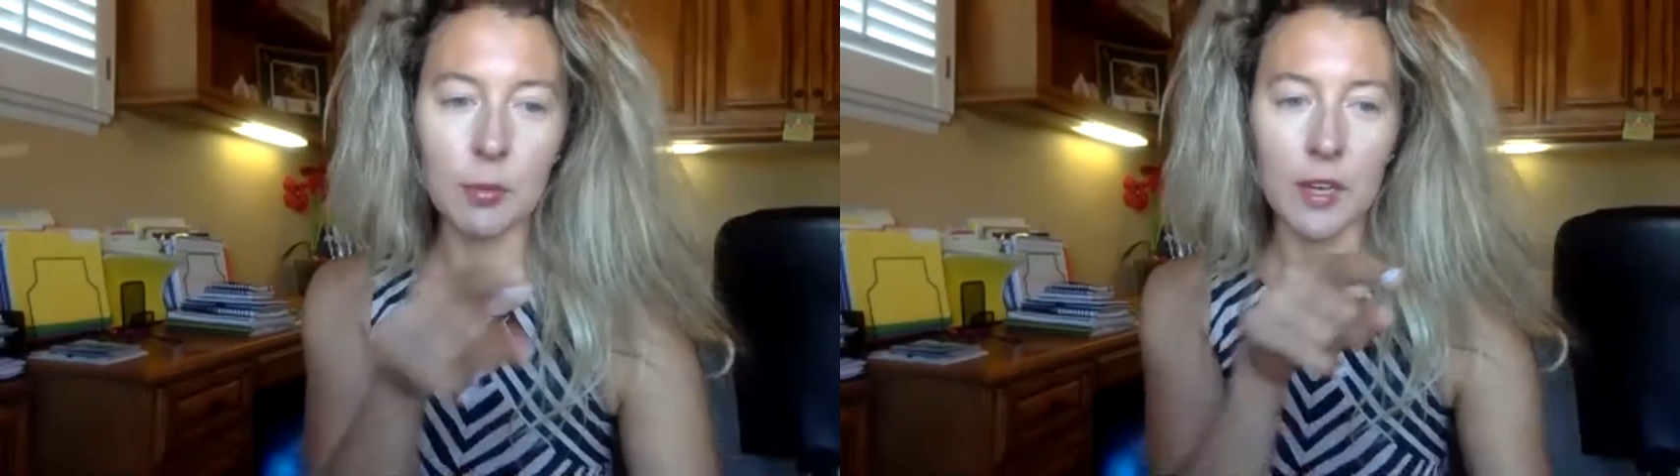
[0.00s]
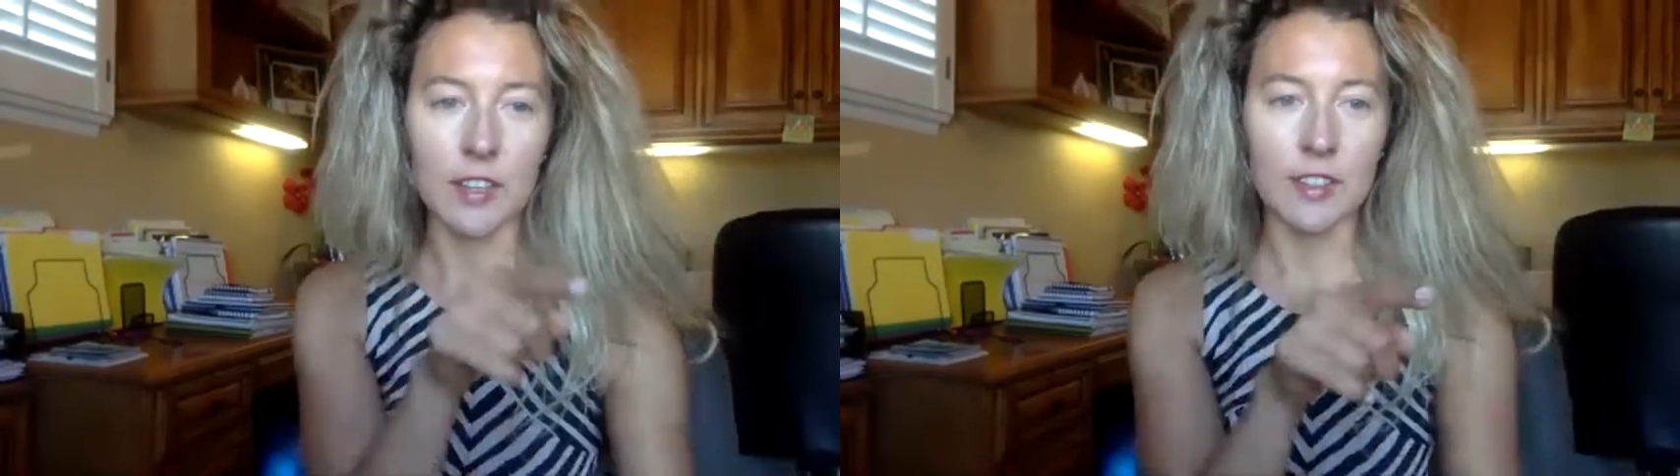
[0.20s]

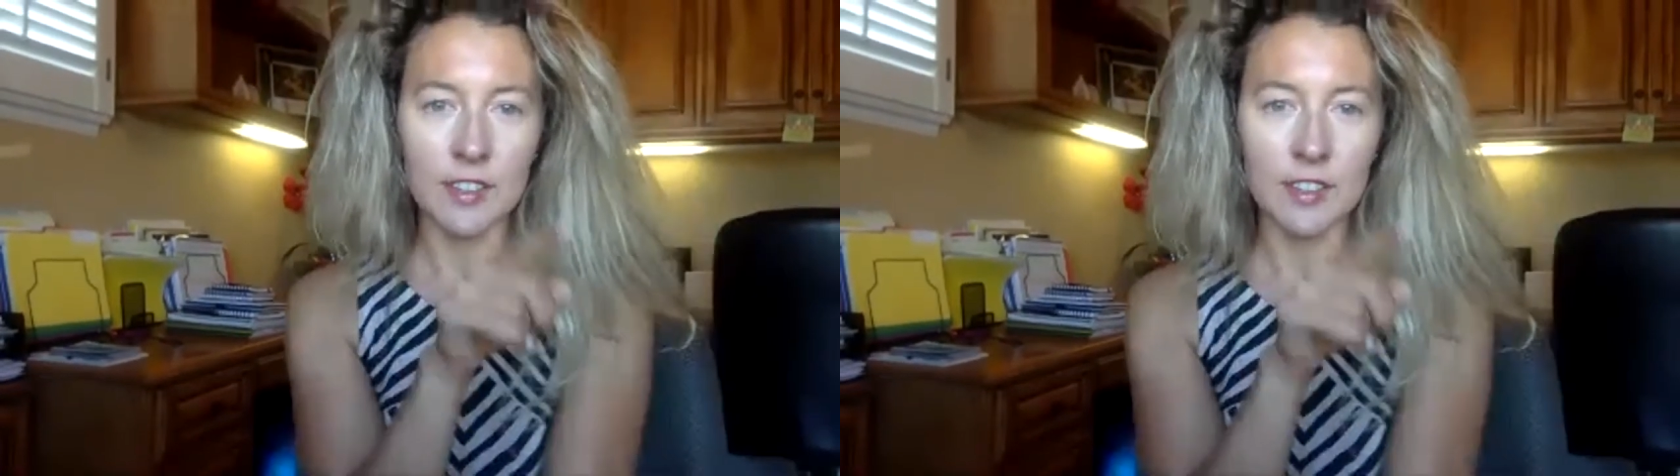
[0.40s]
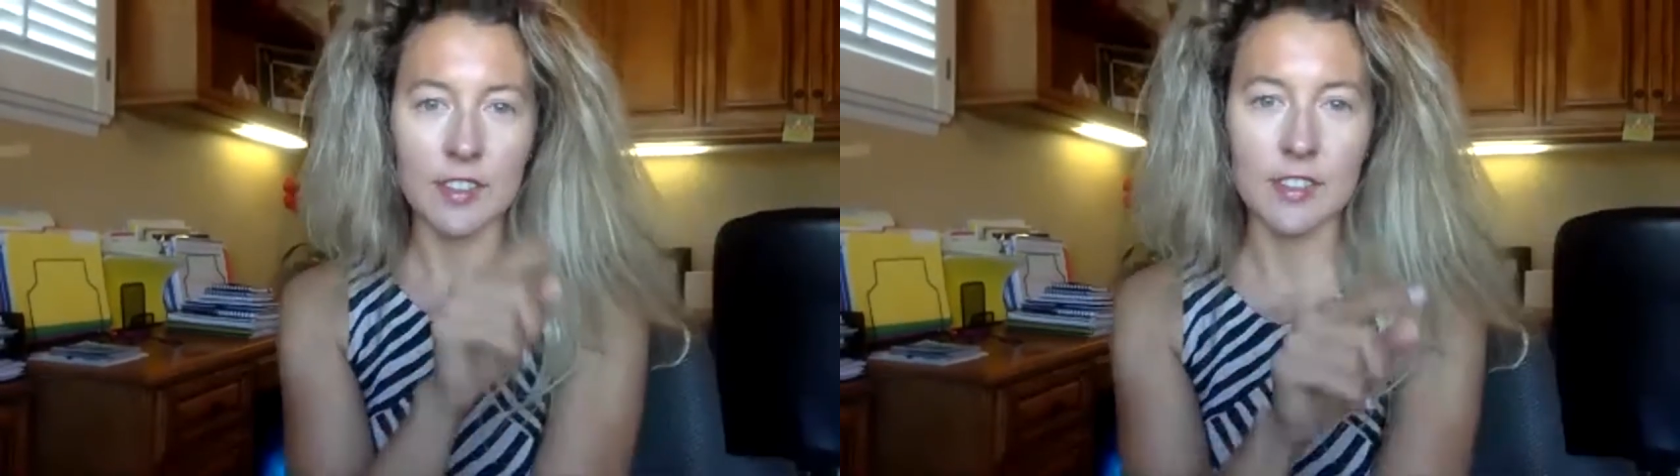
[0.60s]
button
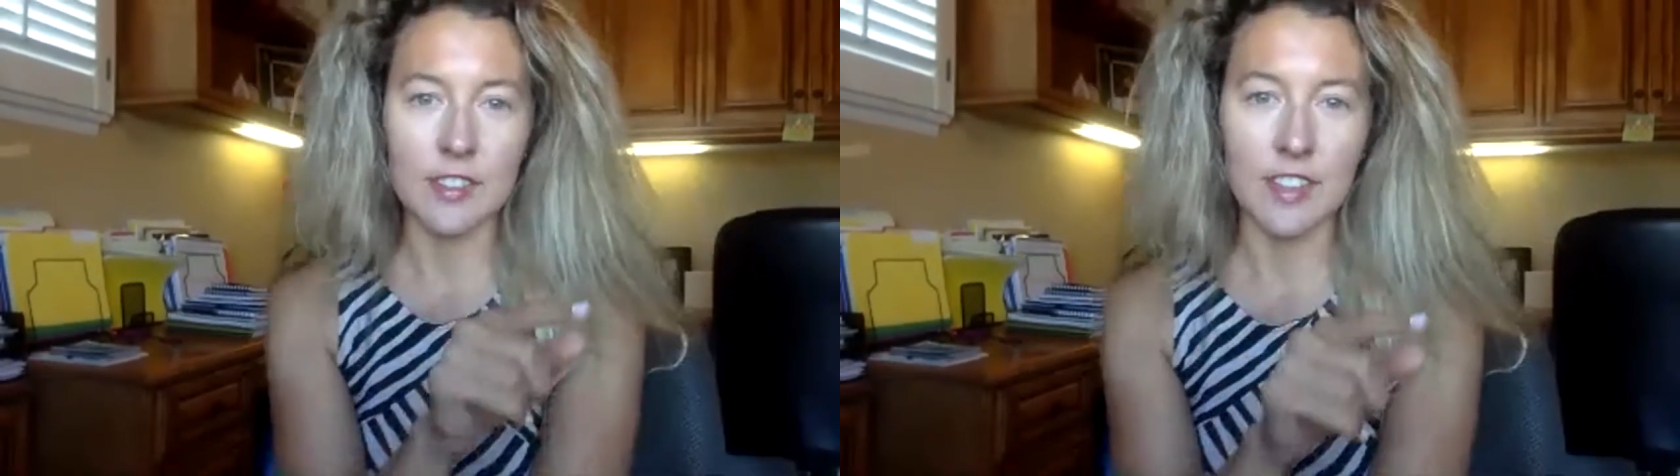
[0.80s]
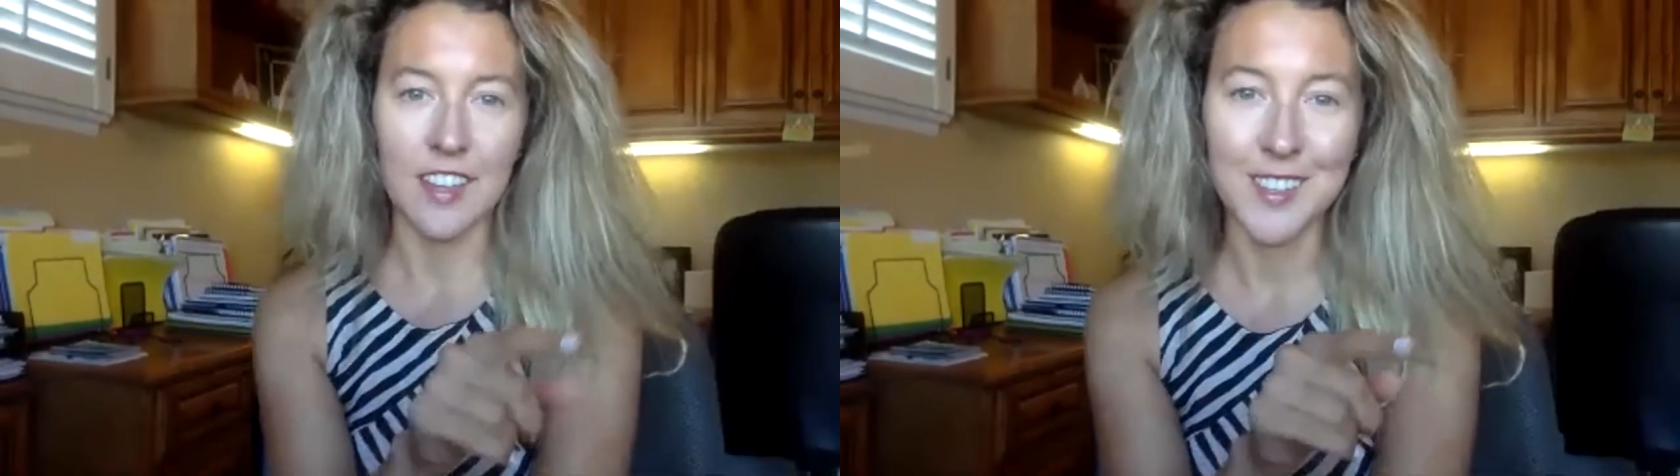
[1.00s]
that
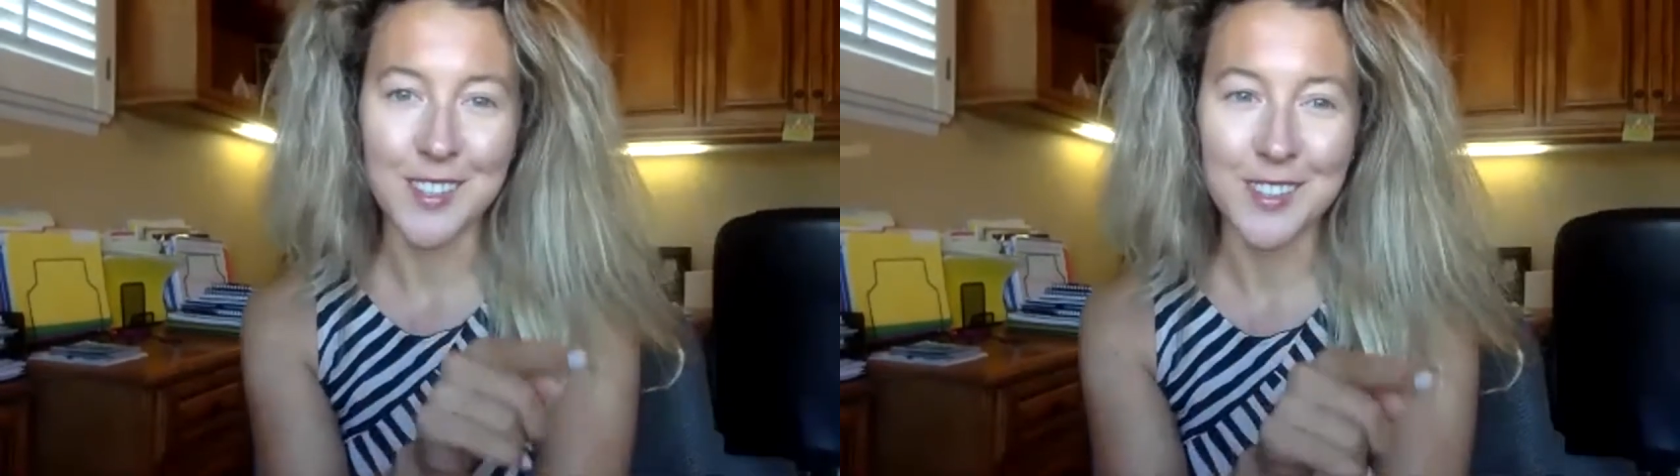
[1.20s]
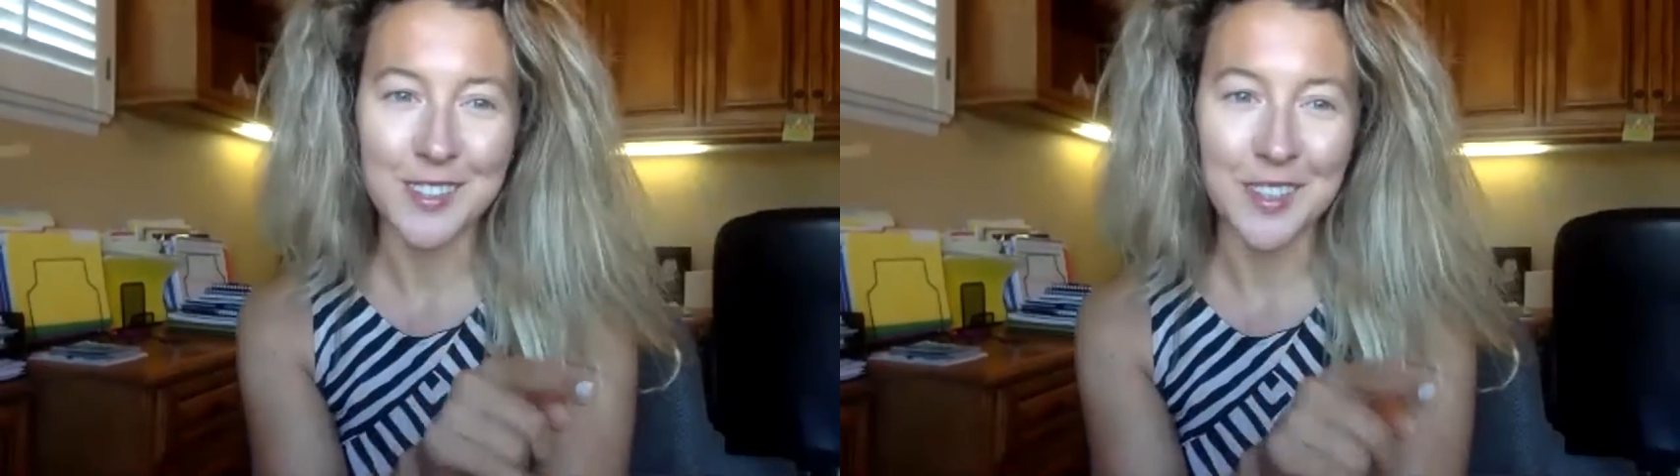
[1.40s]

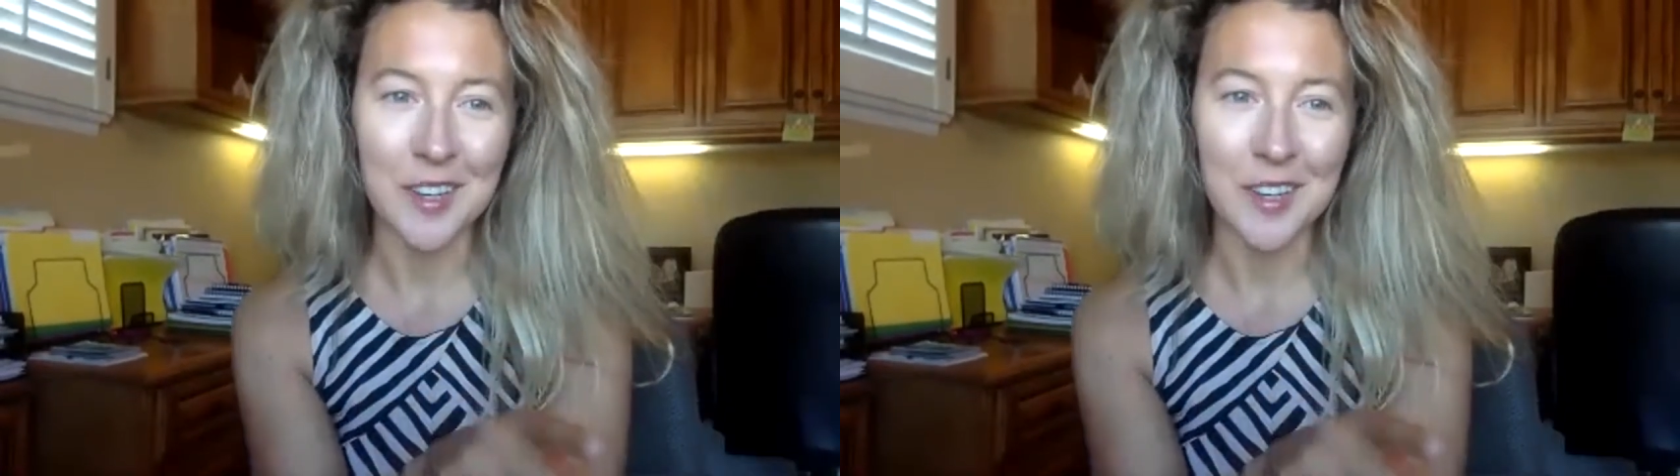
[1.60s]
says